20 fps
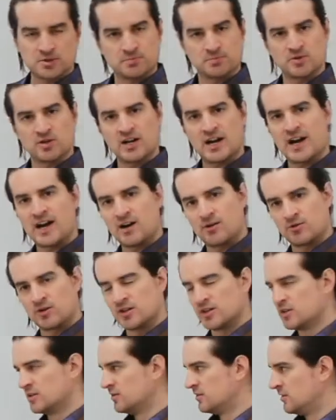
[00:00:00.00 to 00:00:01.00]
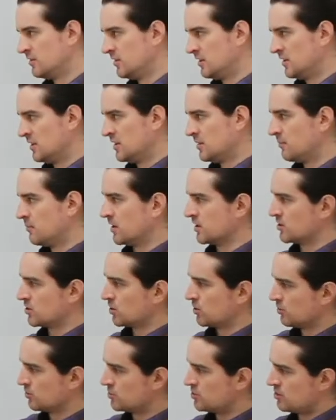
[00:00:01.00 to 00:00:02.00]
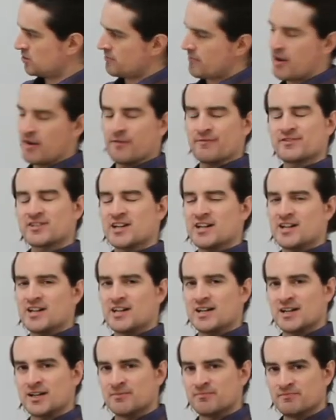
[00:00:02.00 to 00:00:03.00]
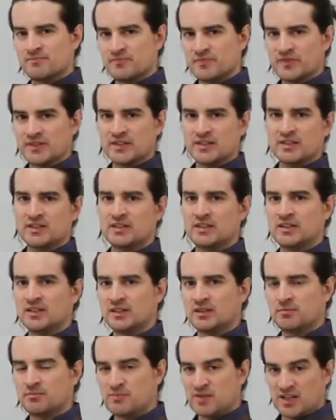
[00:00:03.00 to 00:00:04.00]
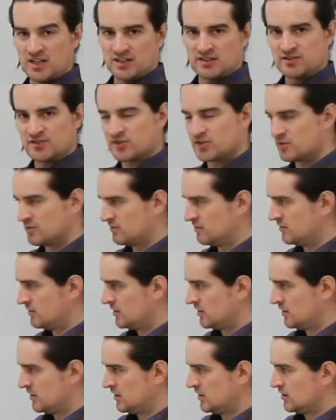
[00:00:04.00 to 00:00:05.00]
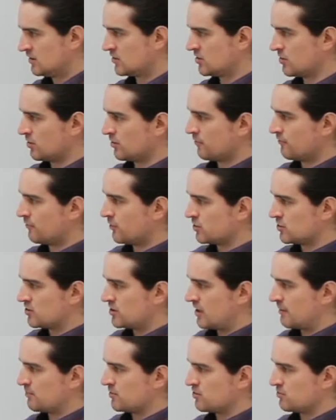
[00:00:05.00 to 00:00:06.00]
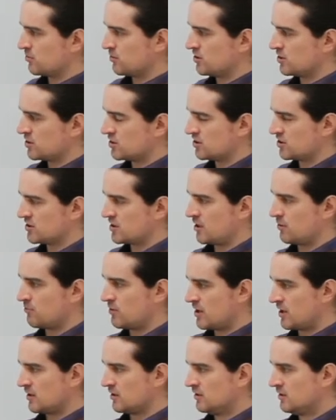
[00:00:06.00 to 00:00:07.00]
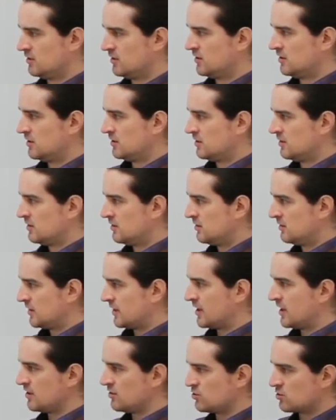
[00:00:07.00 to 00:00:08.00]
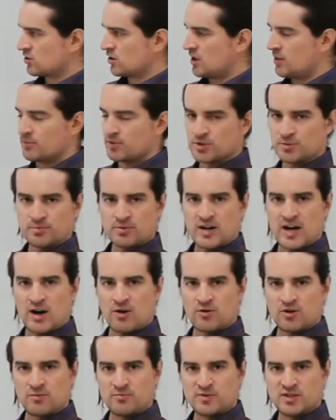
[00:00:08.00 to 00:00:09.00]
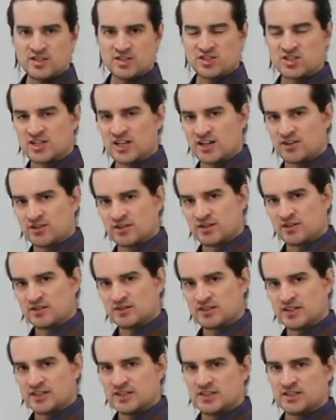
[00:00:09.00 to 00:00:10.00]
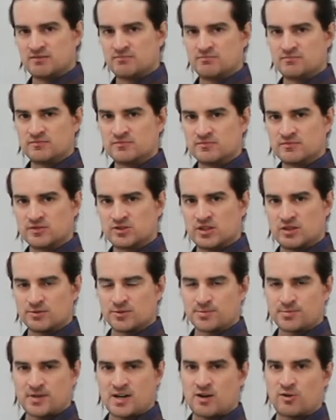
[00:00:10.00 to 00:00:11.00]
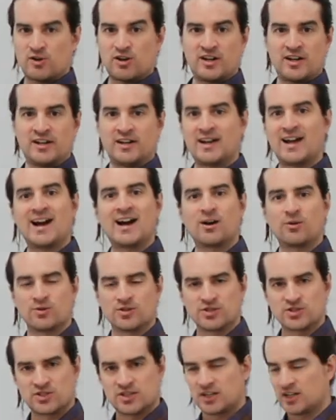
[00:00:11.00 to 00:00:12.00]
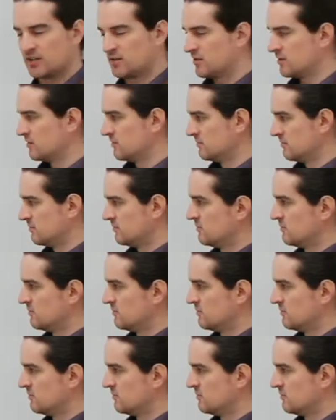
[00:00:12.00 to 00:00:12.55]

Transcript: per hour, but told you amount of time in minutes. So the first step is really just to say, well, I can't use kilometers per hour and minutes together. I need kilometers per hour and hours together.